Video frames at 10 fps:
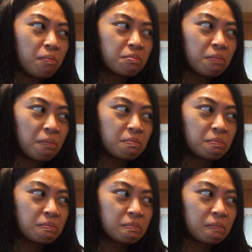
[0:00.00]

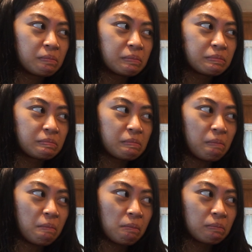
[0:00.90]

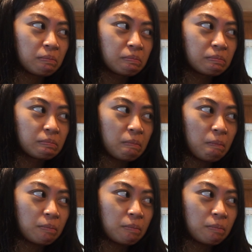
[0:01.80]
(no one is talking)